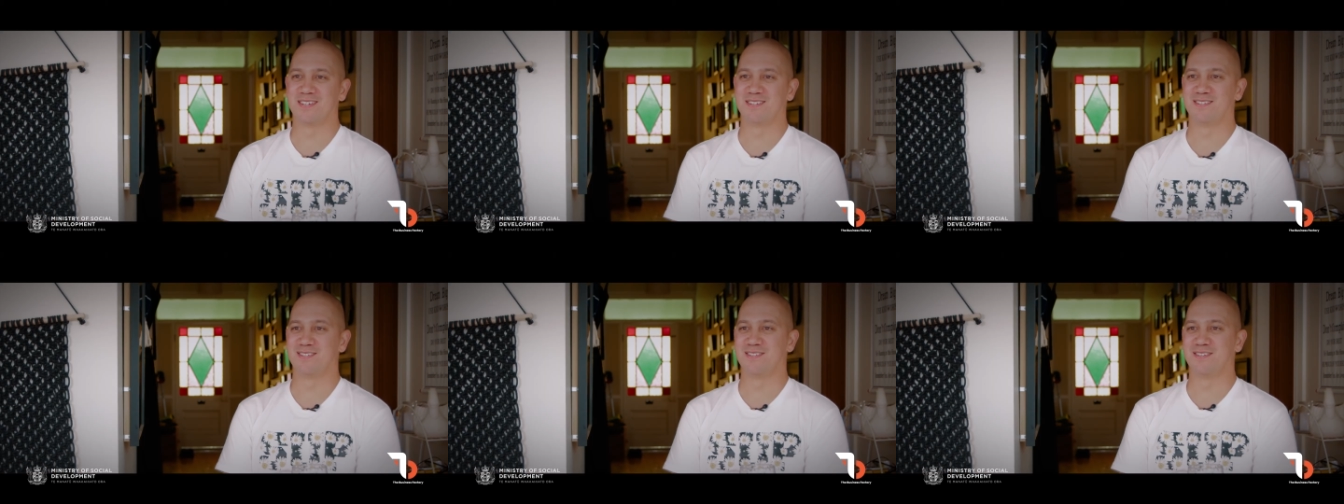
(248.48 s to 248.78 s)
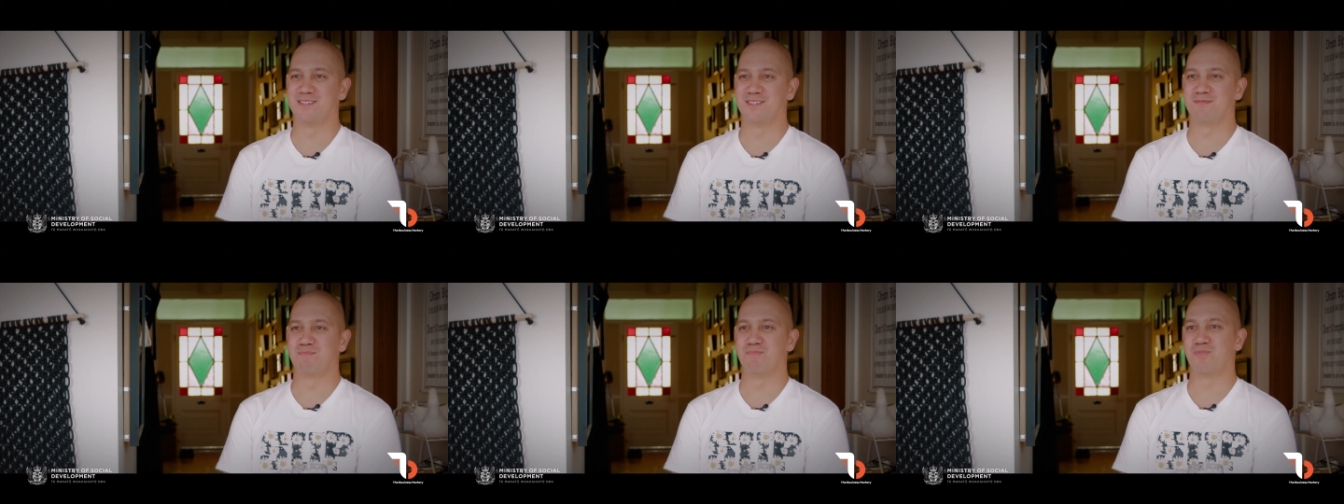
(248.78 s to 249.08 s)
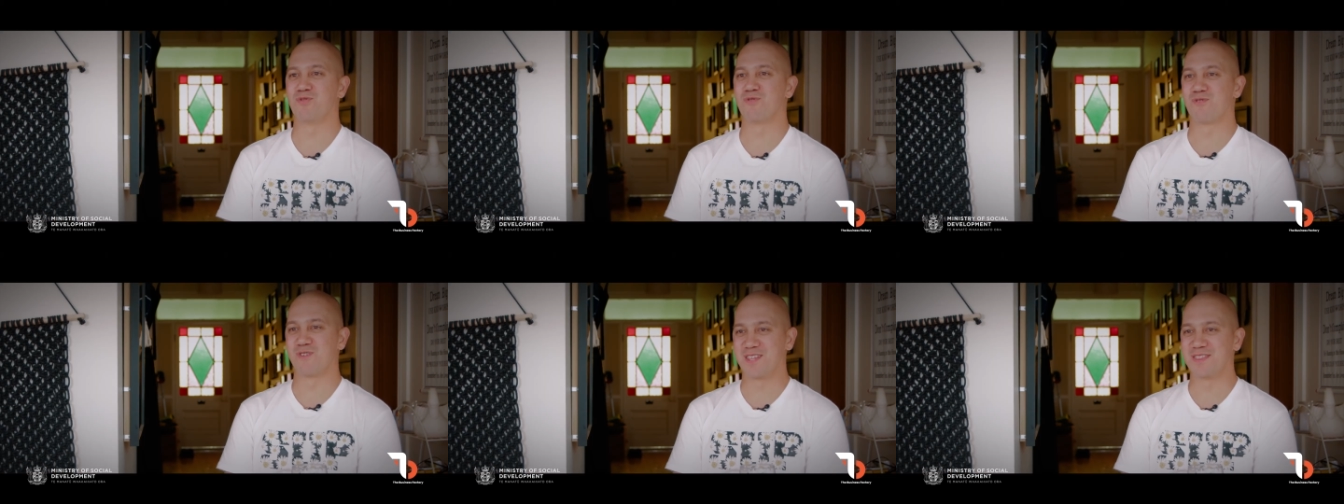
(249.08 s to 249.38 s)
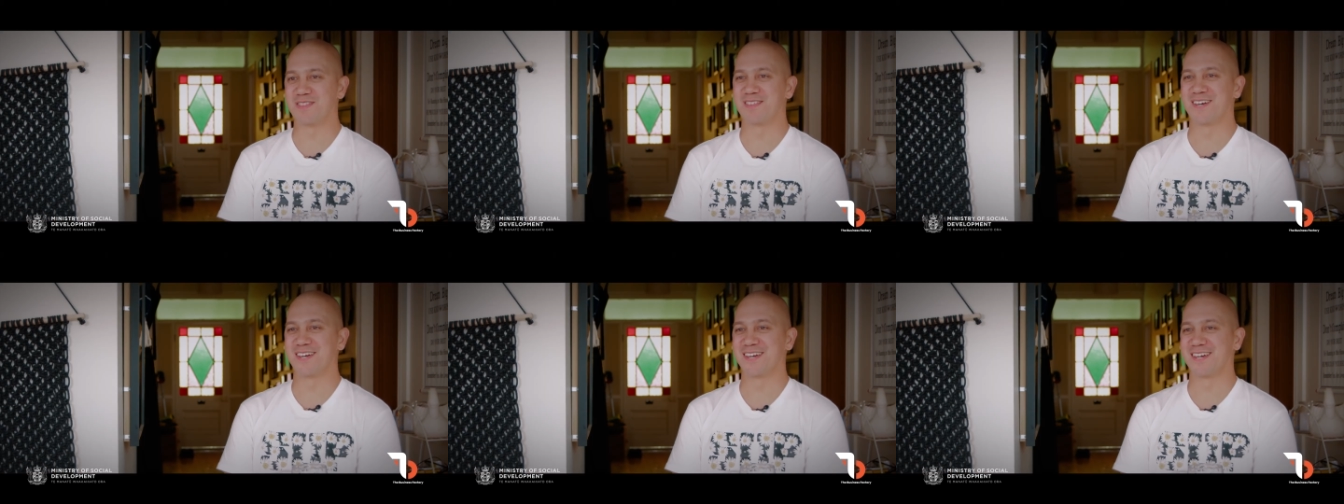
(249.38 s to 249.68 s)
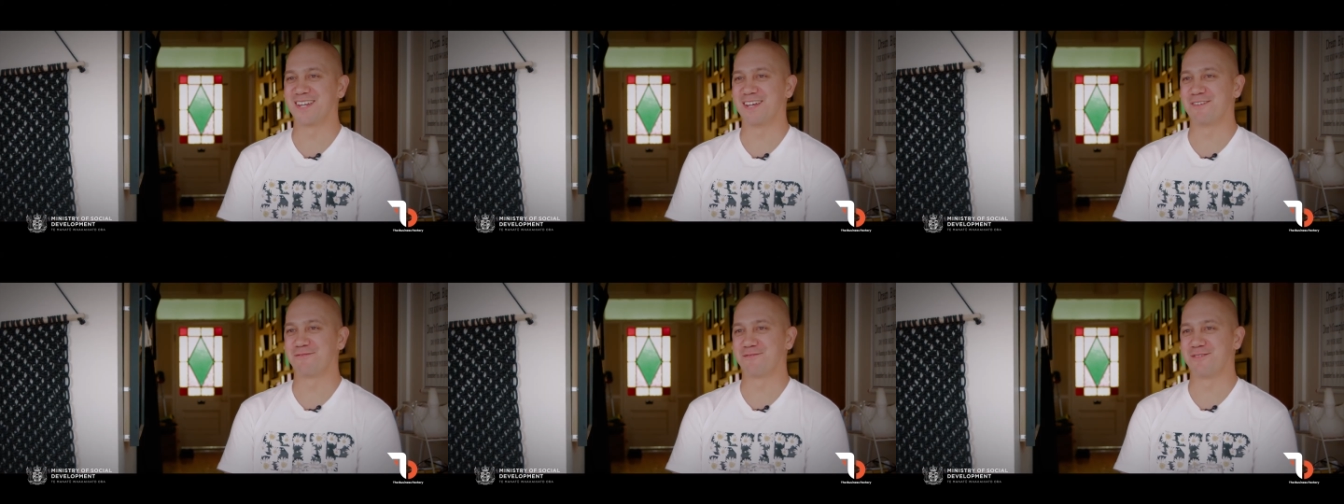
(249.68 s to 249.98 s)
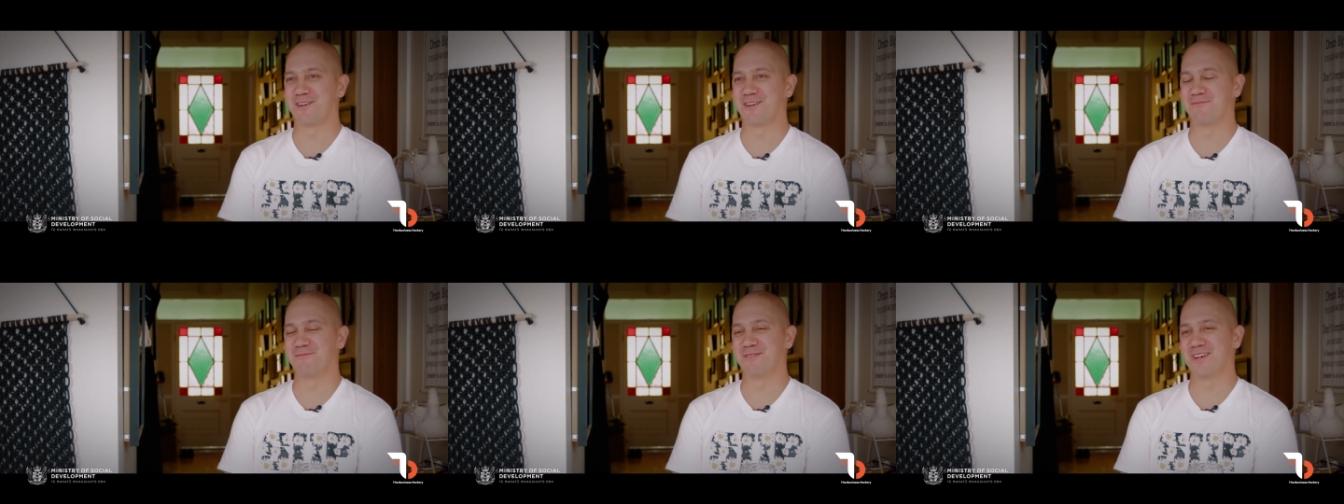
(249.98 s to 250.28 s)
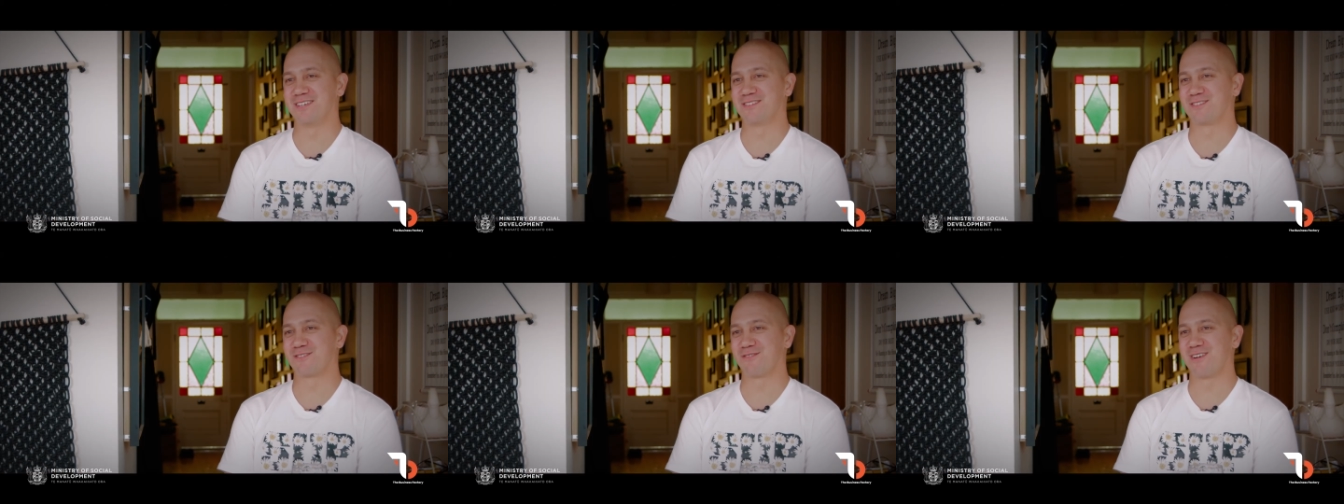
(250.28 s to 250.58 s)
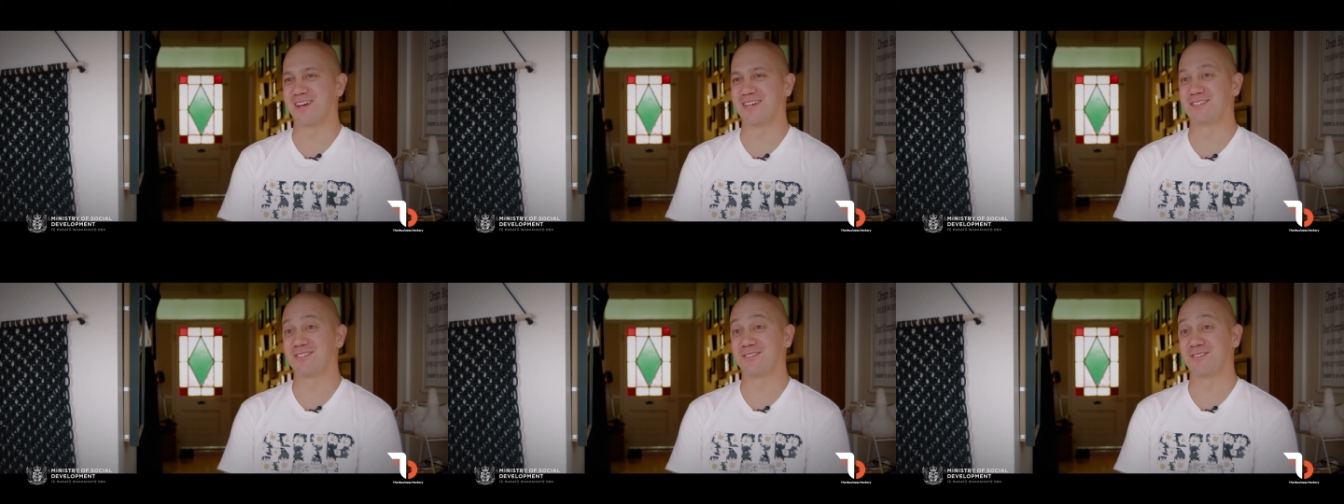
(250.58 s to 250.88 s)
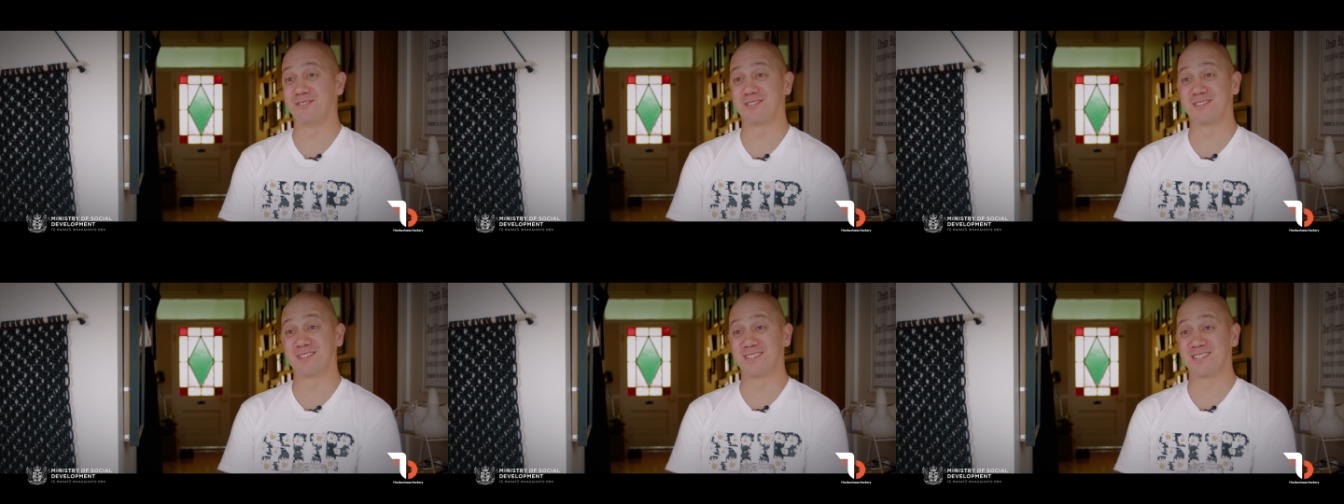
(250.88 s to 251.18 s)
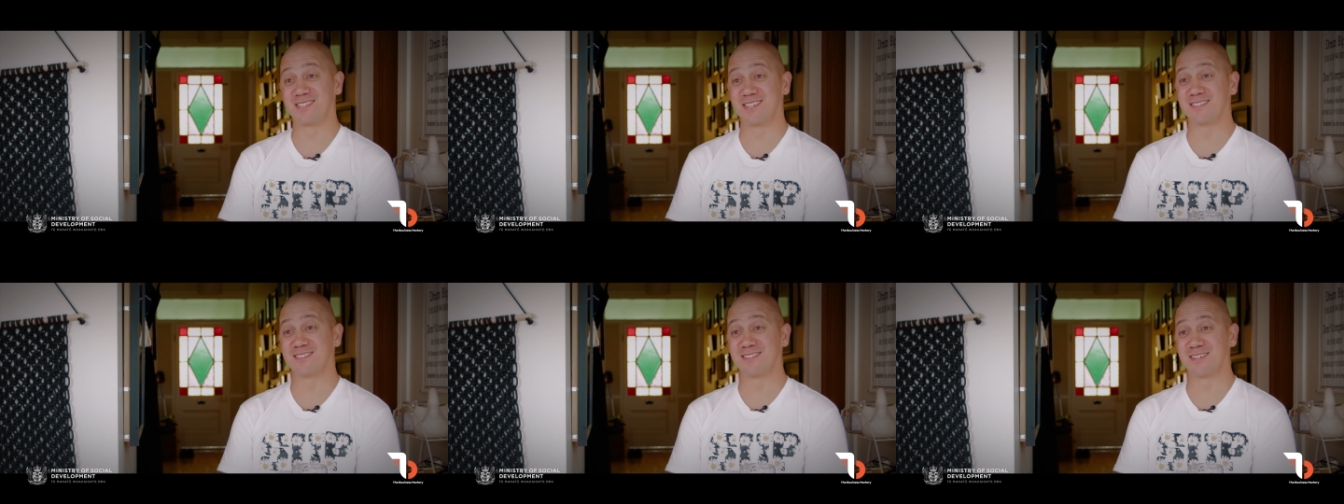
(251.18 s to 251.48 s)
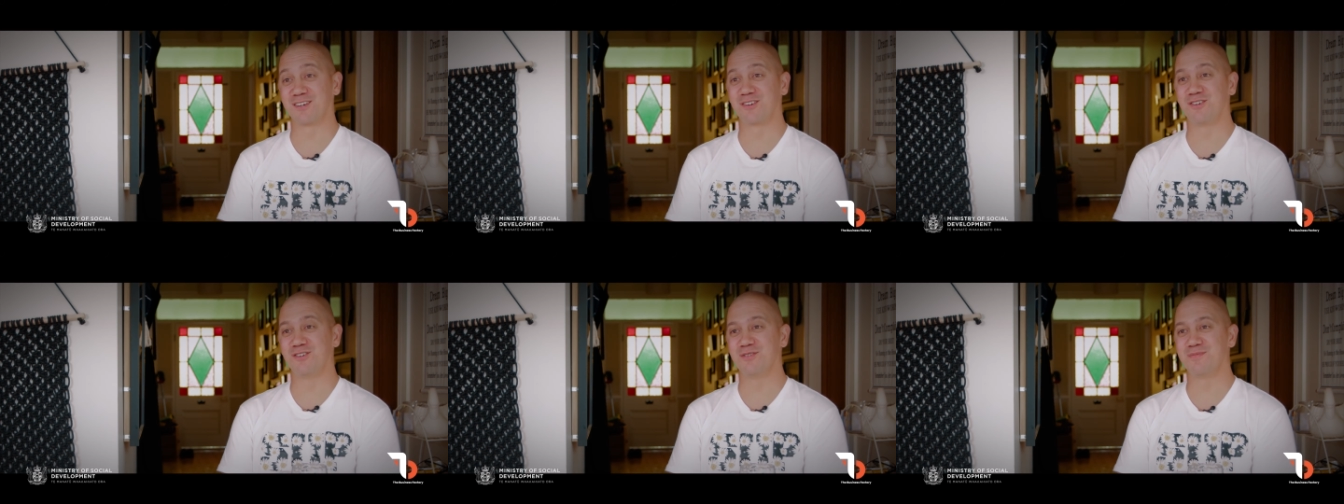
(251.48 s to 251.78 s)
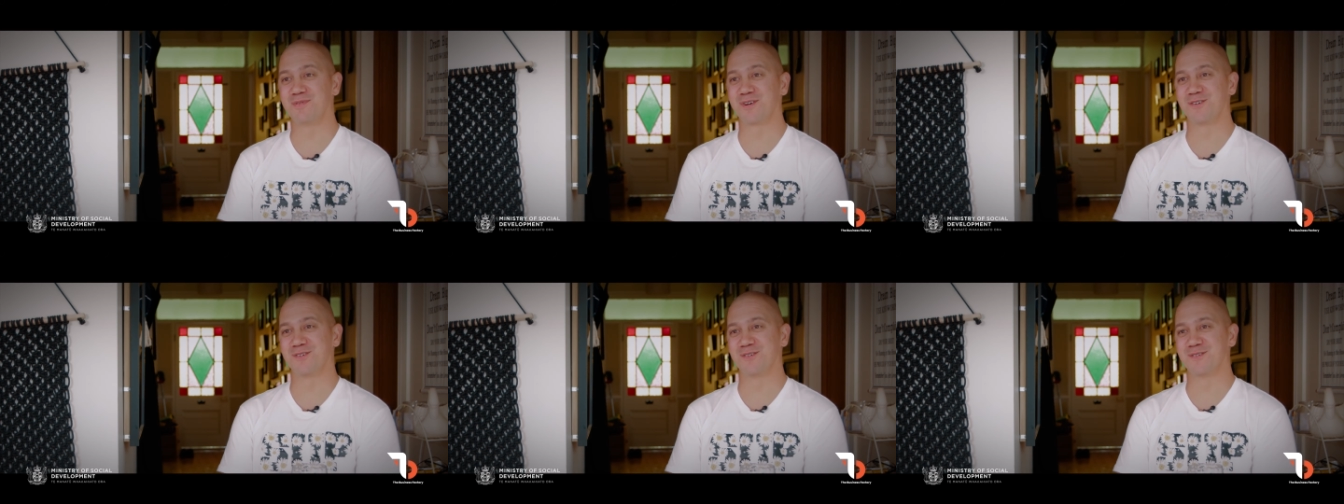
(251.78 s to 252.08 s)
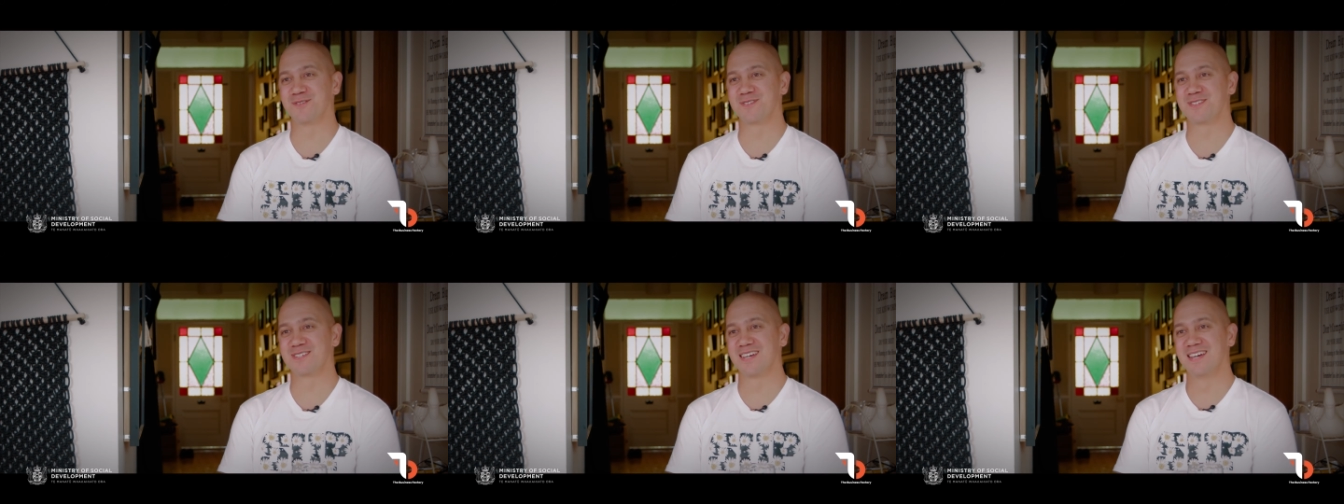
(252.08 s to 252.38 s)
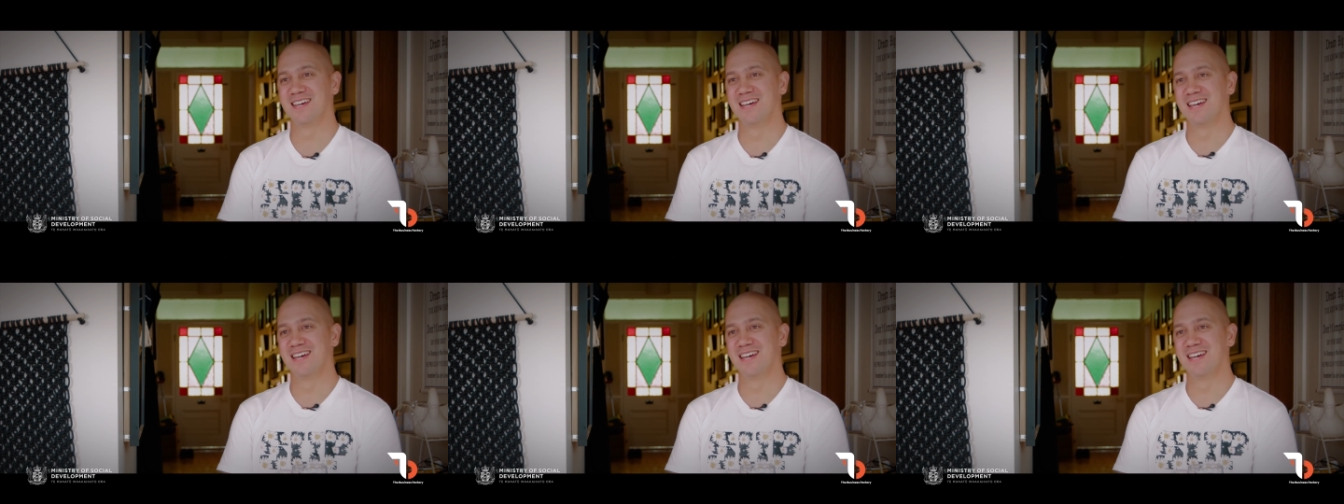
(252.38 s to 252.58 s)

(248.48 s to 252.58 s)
is this boring thing and everyone wears grey suits and sits in cubicles.